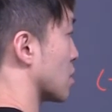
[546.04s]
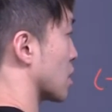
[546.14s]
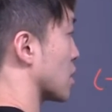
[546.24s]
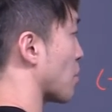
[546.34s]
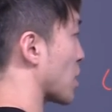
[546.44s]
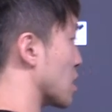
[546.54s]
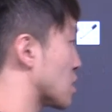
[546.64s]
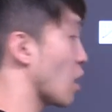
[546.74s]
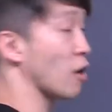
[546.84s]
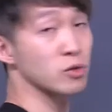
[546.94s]
the number
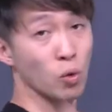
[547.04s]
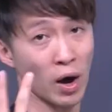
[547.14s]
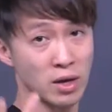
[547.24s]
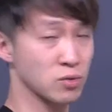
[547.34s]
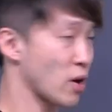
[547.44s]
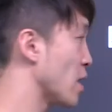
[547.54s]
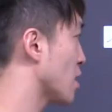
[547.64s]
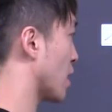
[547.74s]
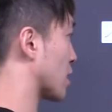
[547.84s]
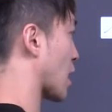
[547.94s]
itself twice, right?
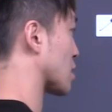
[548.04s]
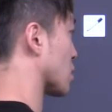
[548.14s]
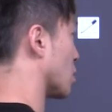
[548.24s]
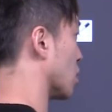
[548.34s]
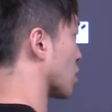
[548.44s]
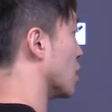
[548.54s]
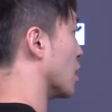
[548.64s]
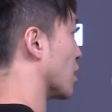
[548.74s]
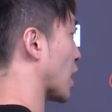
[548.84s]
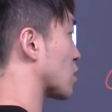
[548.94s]
And guys, look,
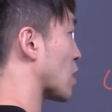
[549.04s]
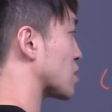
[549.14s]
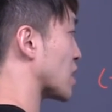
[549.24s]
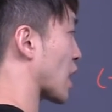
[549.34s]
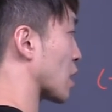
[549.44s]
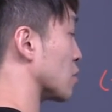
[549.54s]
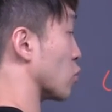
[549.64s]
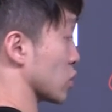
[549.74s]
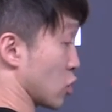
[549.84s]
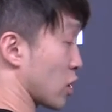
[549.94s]
negative times negative,
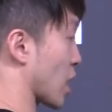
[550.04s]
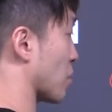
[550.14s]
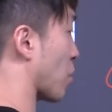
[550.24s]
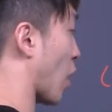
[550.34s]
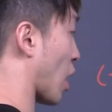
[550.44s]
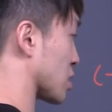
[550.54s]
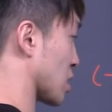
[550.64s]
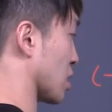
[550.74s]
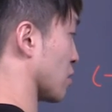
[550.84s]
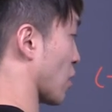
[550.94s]
we still get
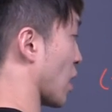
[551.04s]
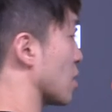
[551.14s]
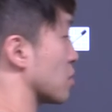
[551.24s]
positive, right?